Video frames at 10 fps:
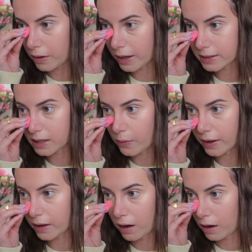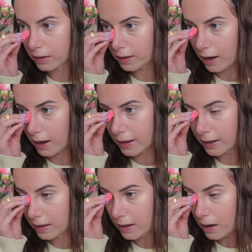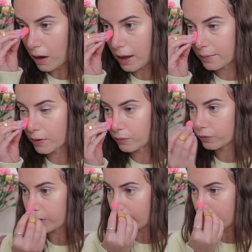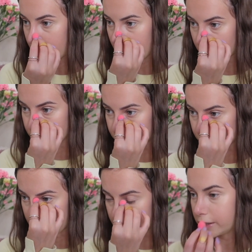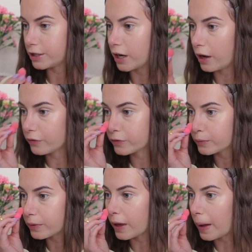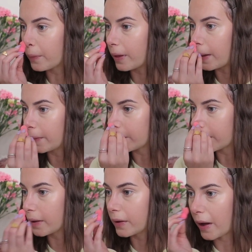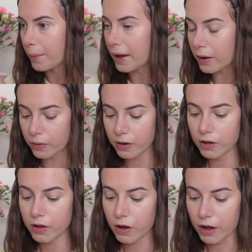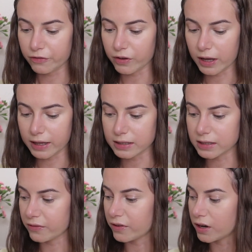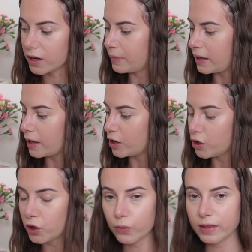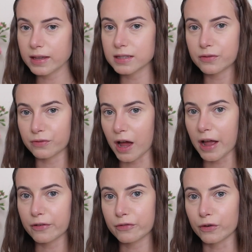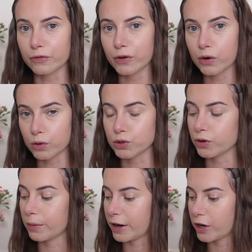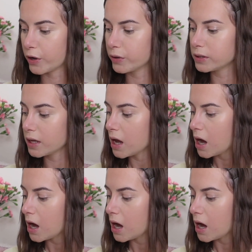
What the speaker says: Okay, so I can't lie, I'm really chuffed with how that has come out. I feel like it's given me a new lease of life of contouring my nose.